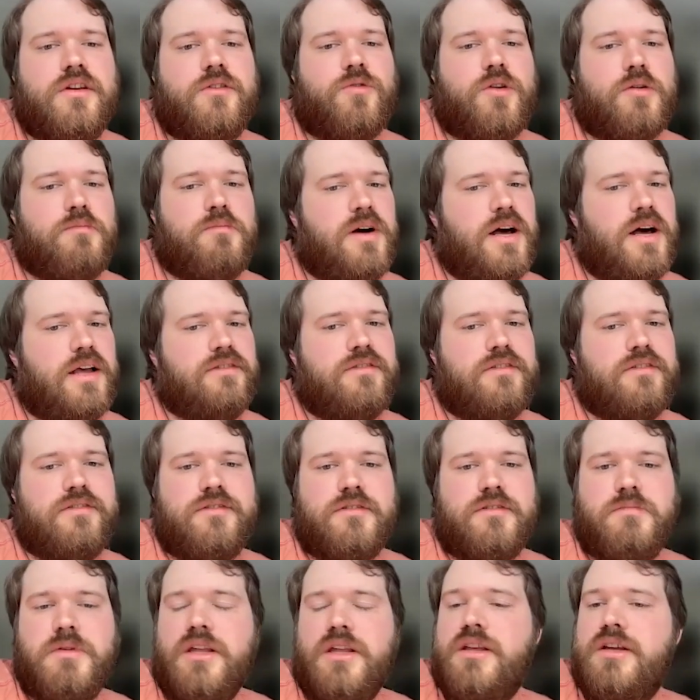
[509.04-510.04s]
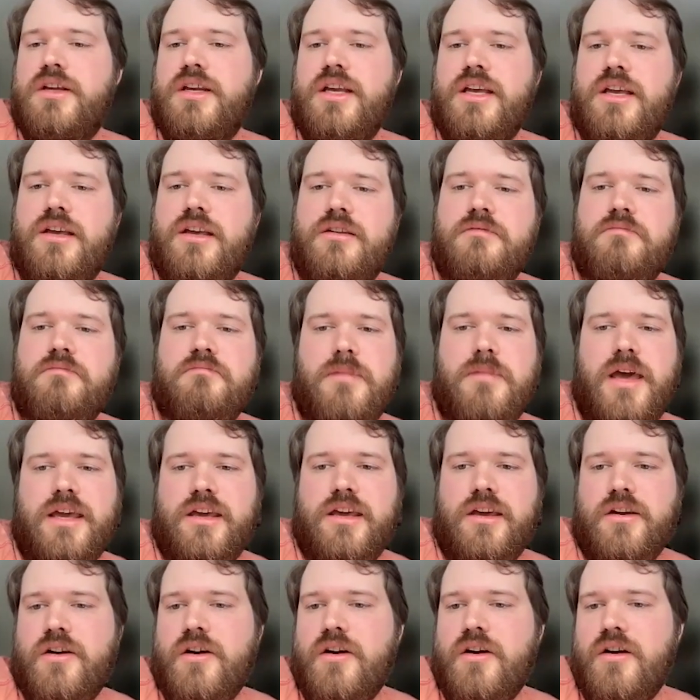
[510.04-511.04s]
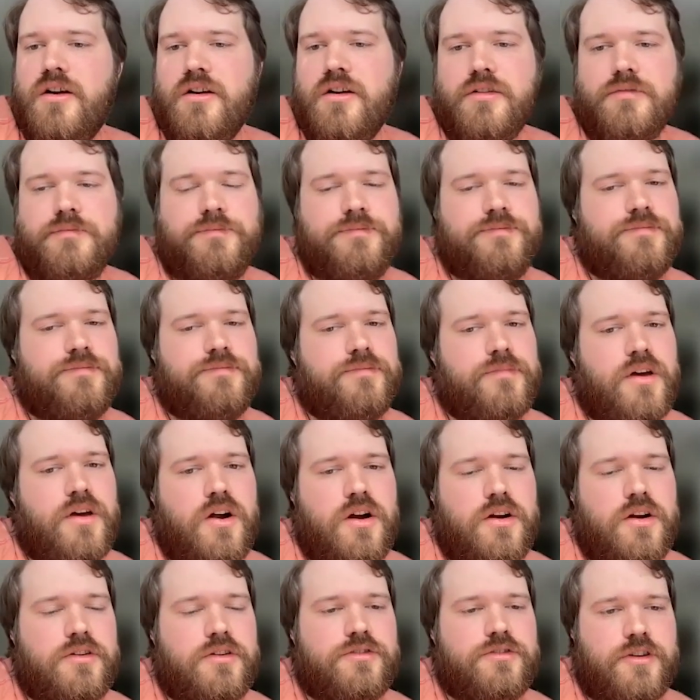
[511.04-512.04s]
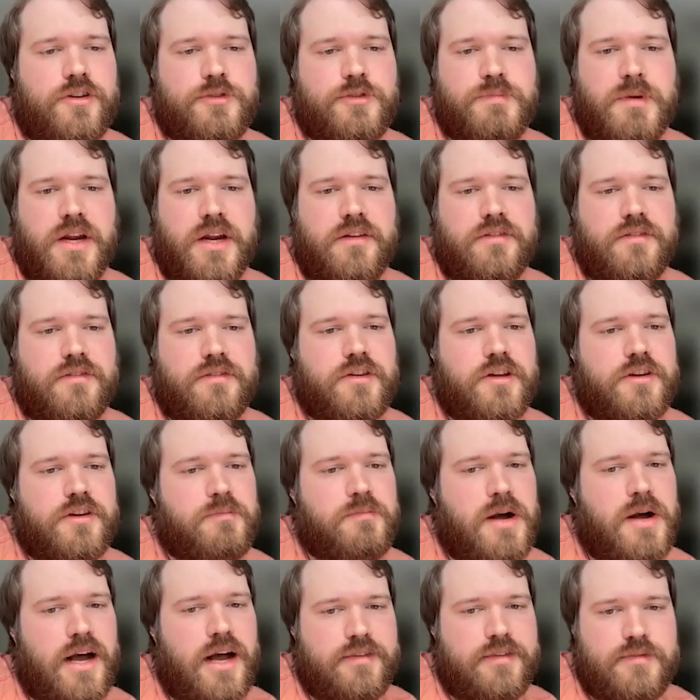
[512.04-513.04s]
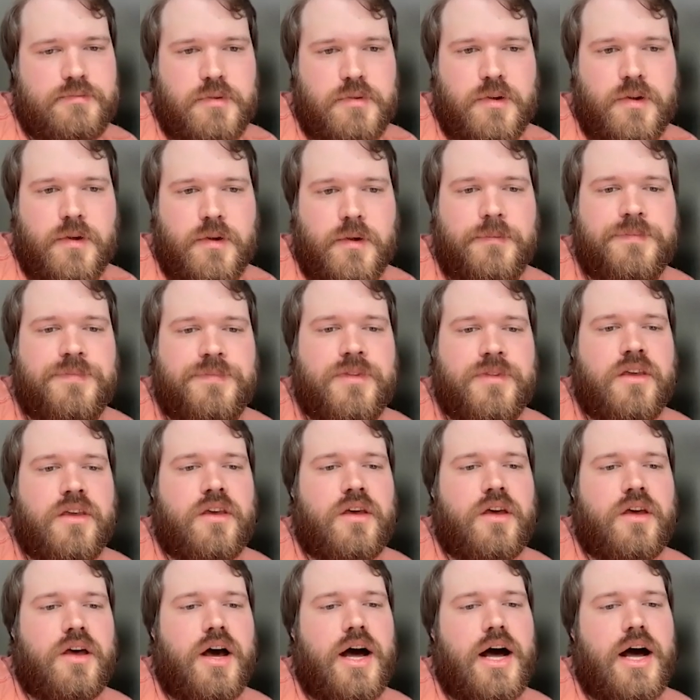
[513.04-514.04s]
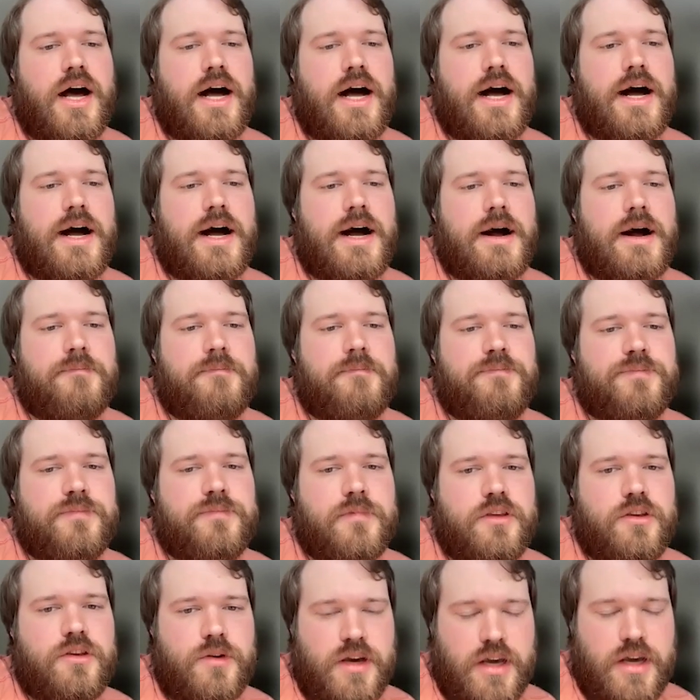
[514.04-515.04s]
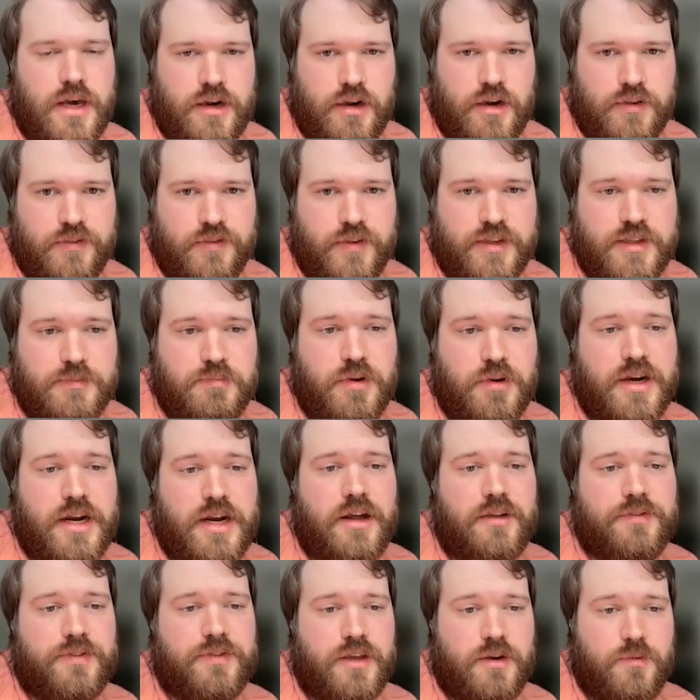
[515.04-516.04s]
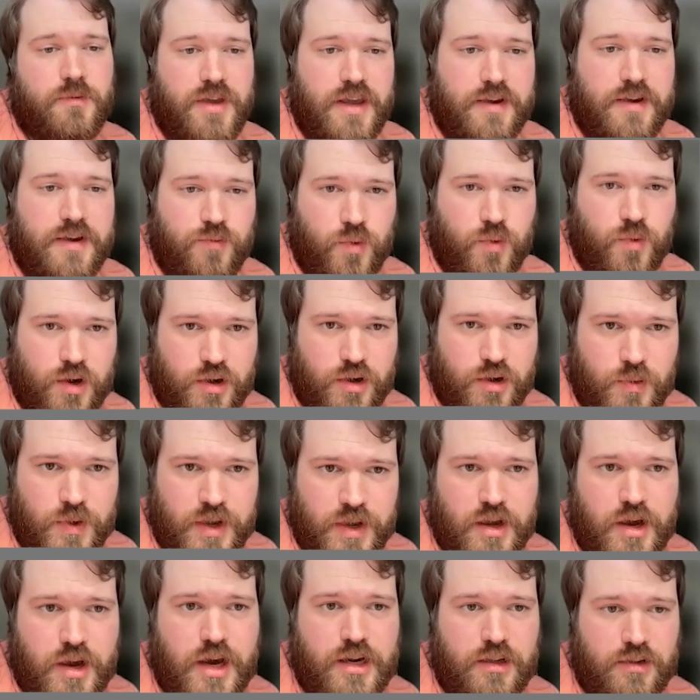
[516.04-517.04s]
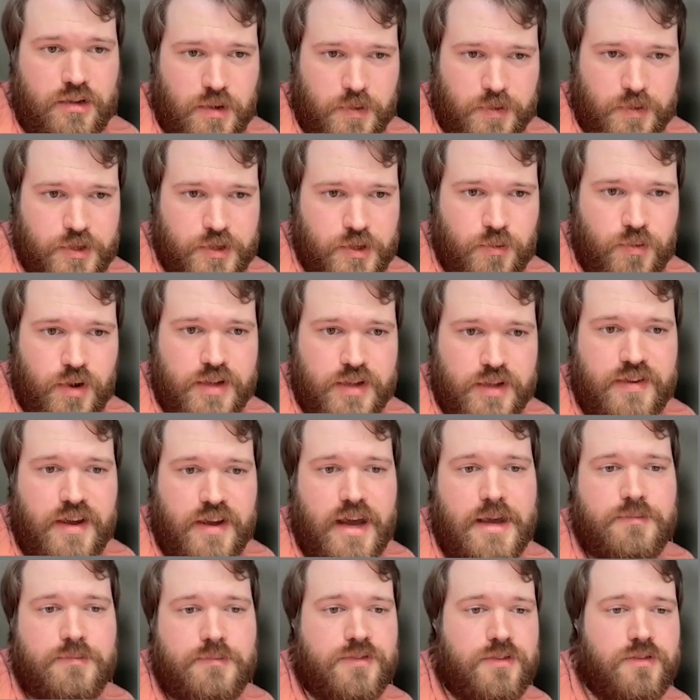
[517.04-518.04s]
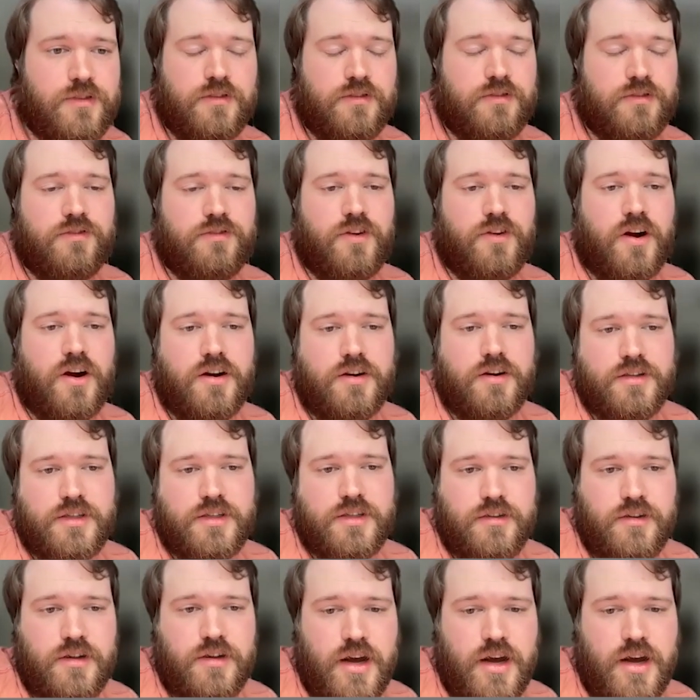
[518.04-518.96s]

robustness, stability, making our user experience as good as possible. I'd also like to point out that we have work going on along the new runtime to start